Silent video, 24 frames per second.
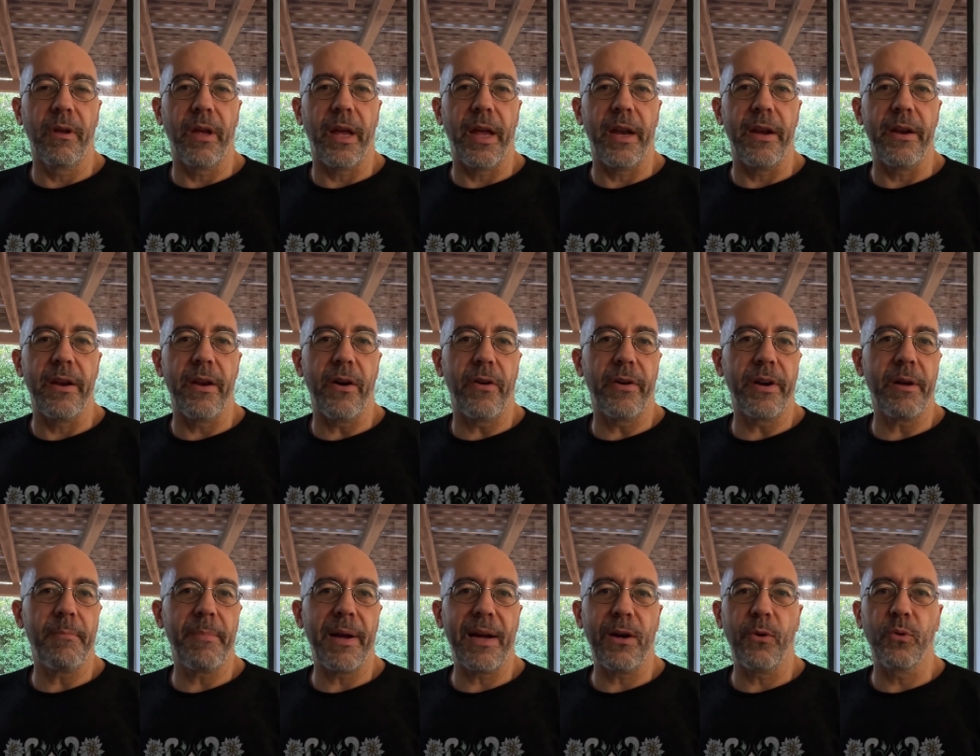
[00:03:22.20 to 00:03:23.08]
and not
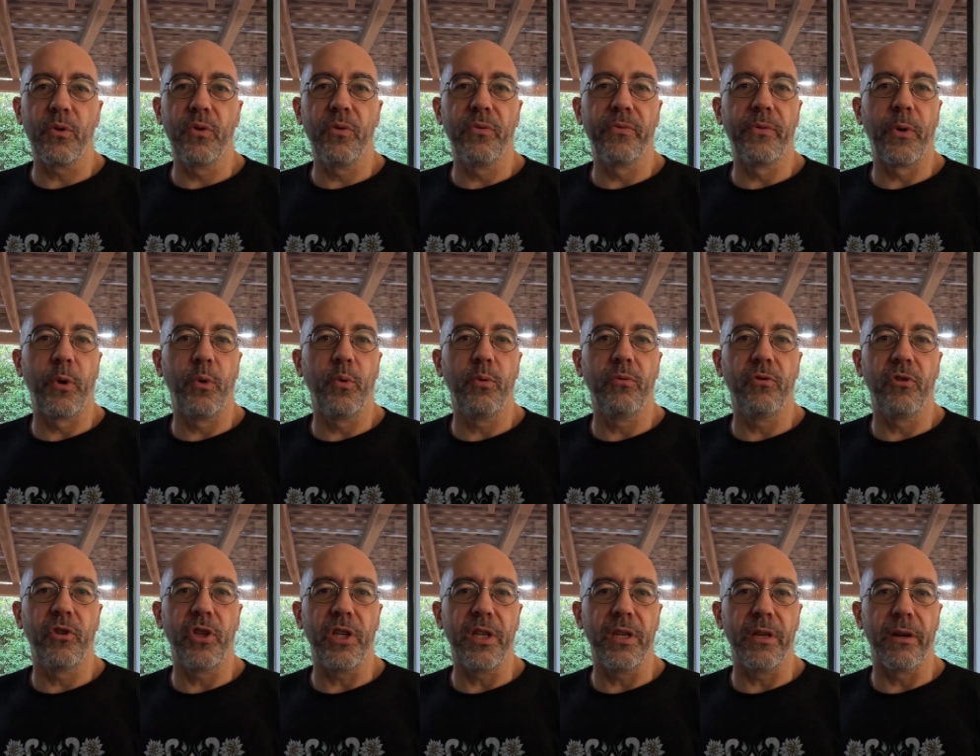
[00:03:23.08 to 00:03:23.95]
about to
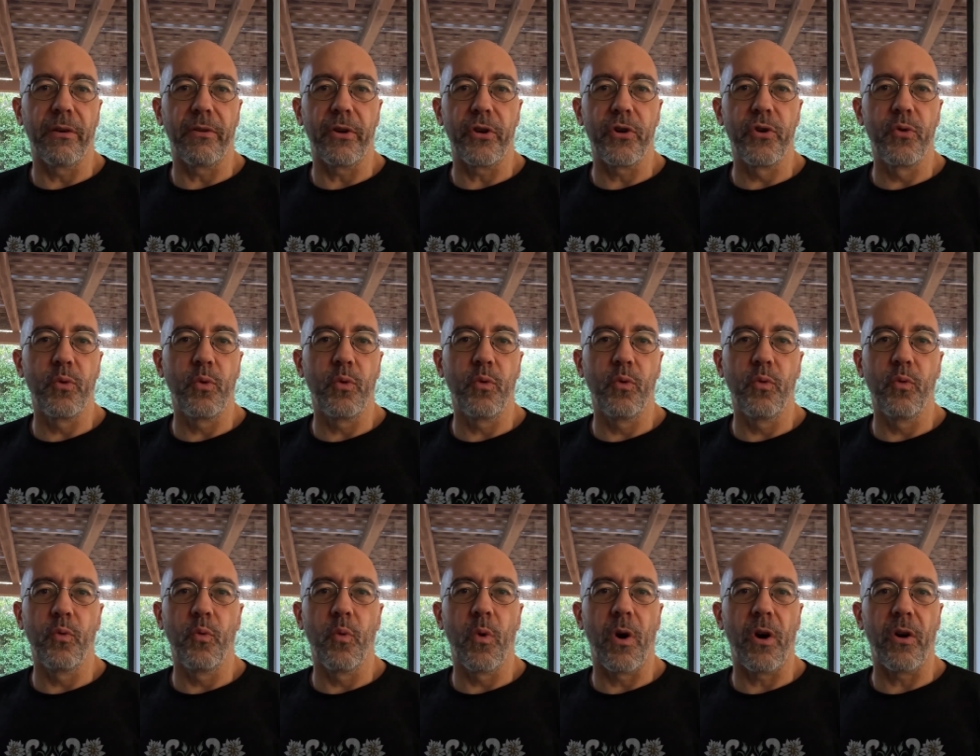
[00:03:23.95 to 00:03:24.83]
volunteer to
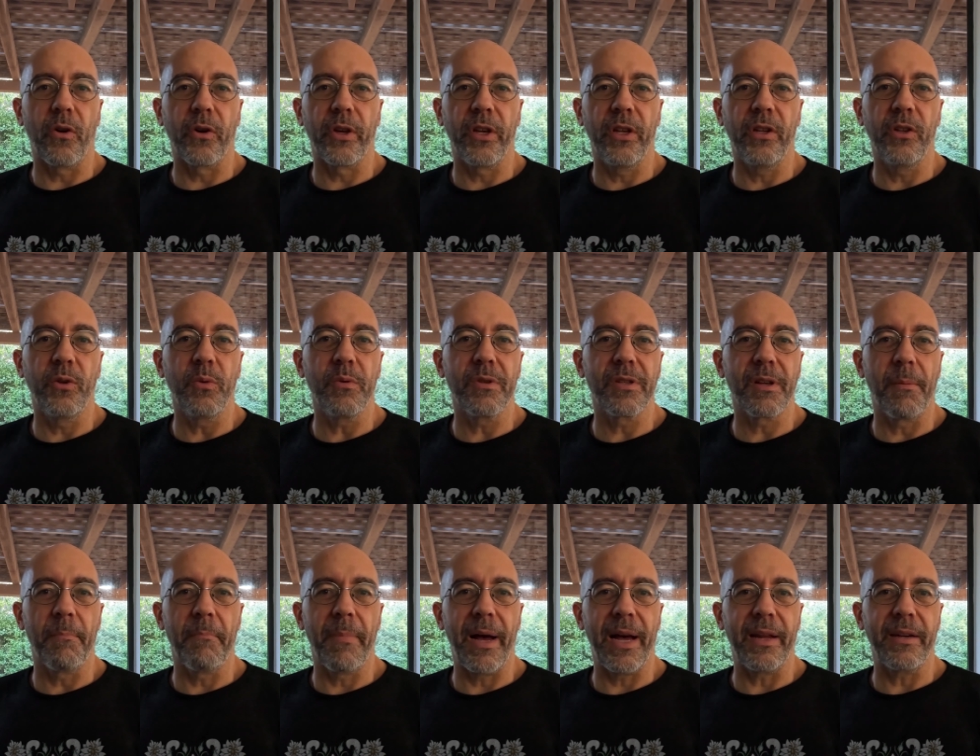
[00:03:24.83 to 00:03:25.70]
walk into
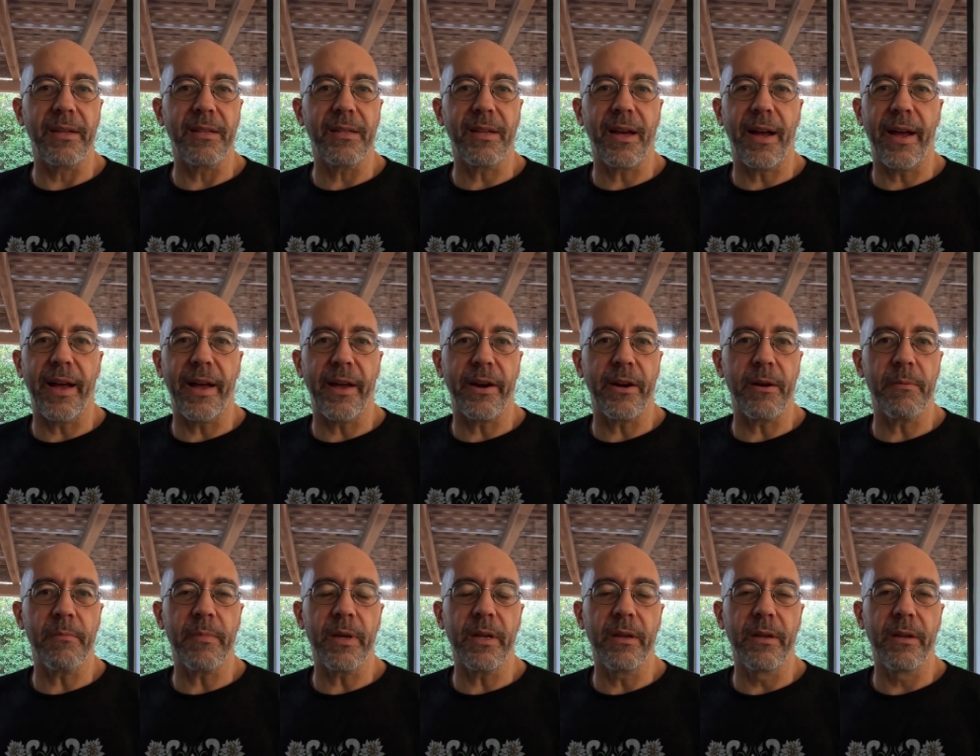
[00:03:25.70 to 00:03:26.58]
somebody's
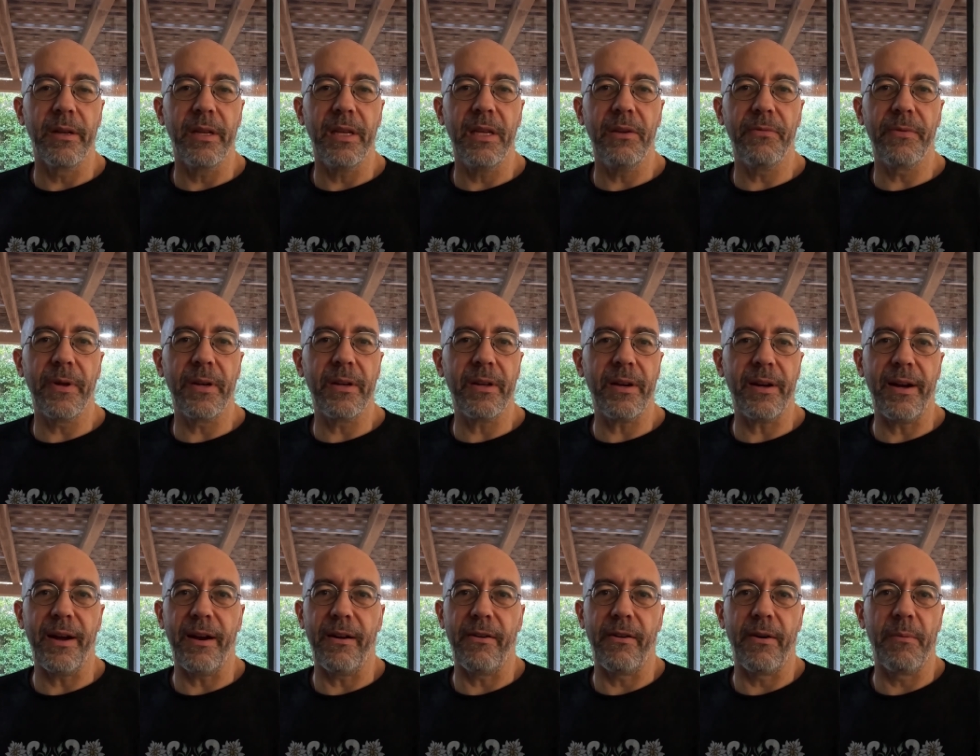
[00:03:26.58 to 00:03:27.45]
harem, even the
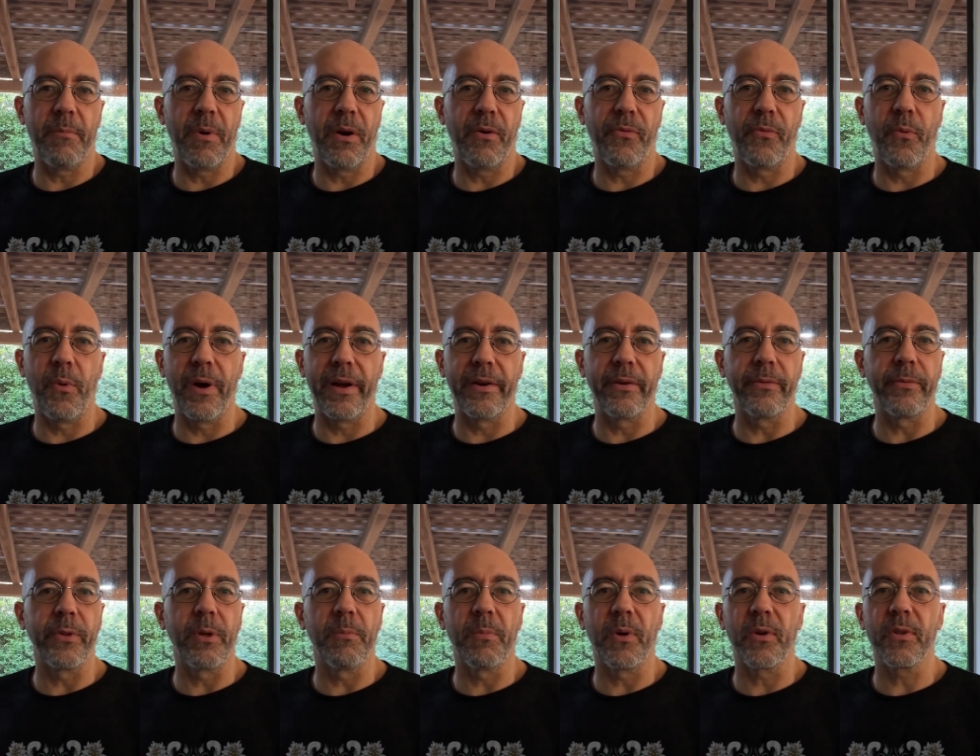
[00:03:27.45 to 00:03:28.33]
harem of one
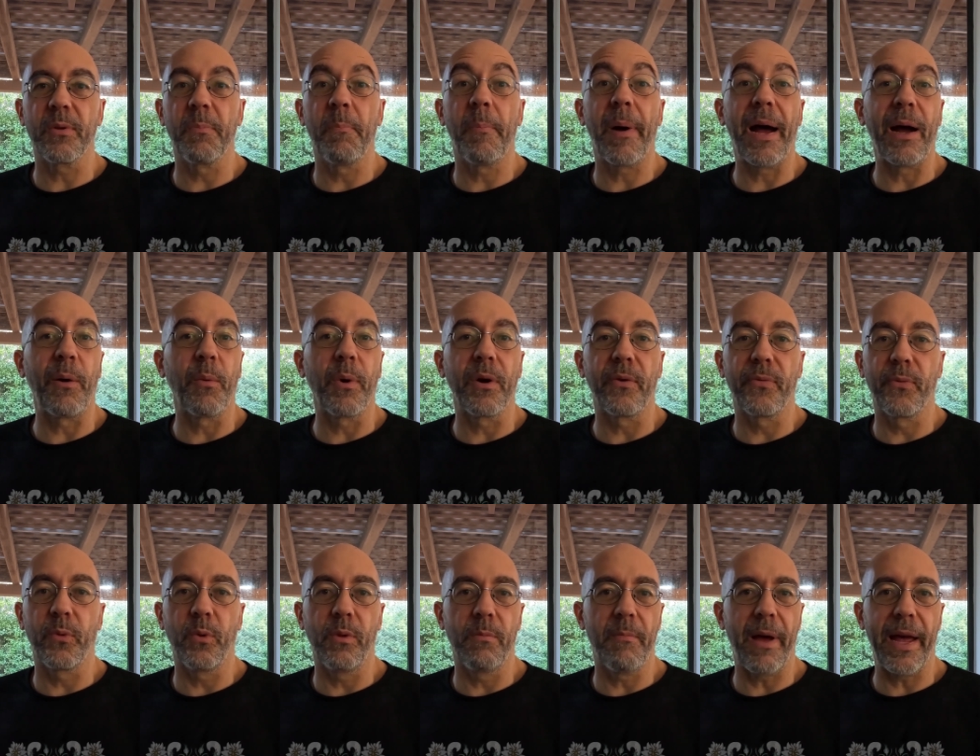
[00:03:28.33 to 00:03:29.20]
of the most
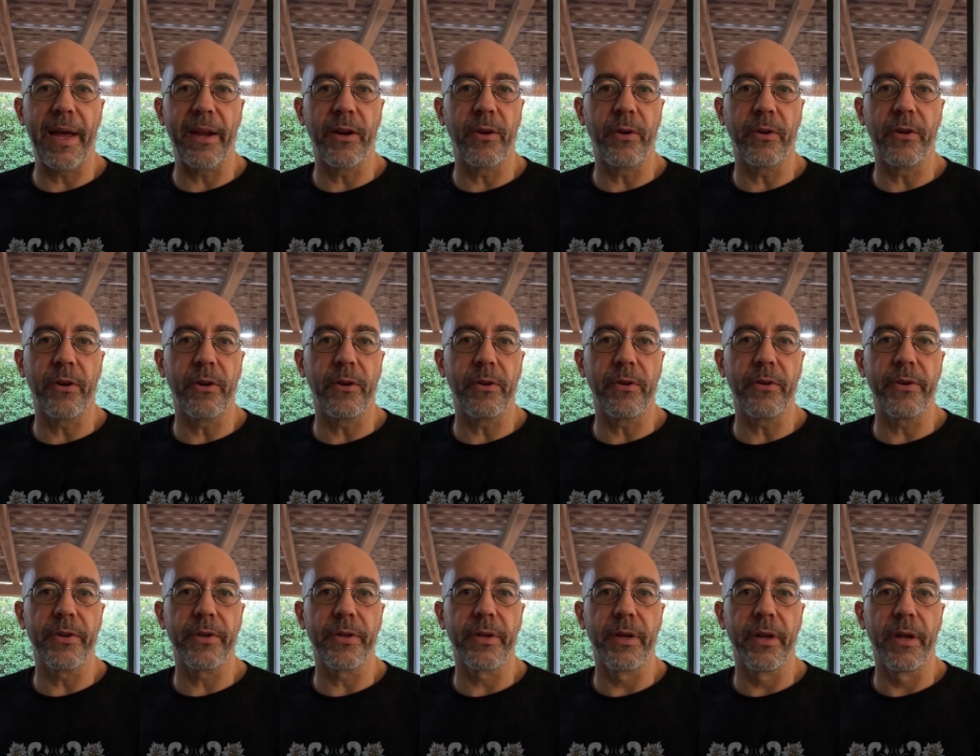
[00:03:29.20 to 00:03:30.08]
powerful men on
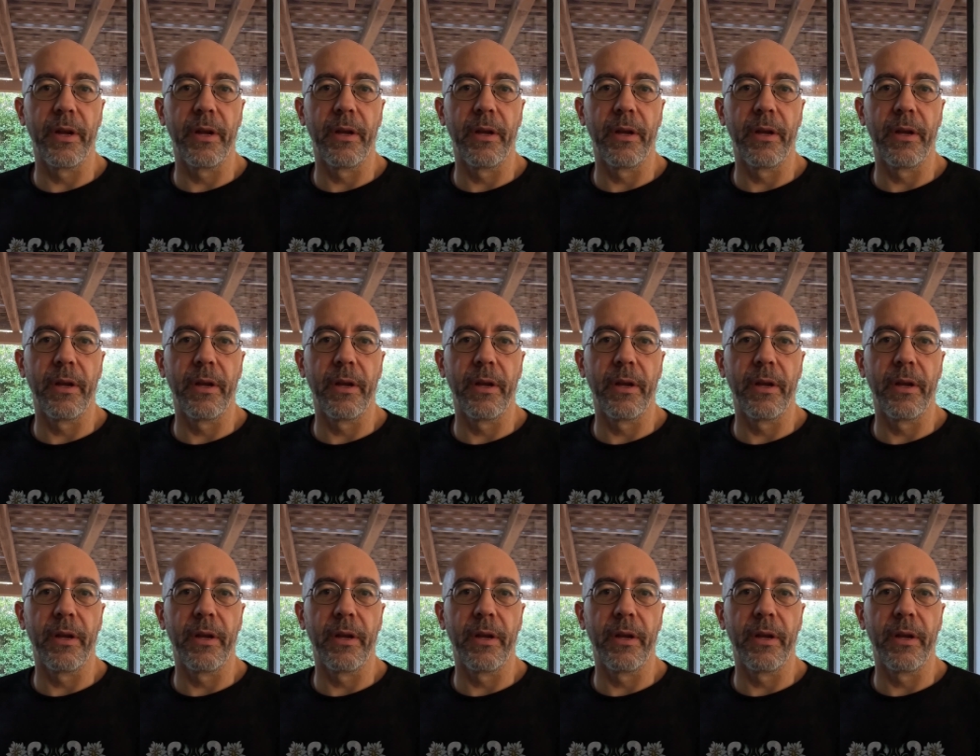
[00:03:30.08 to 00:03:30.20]
earth.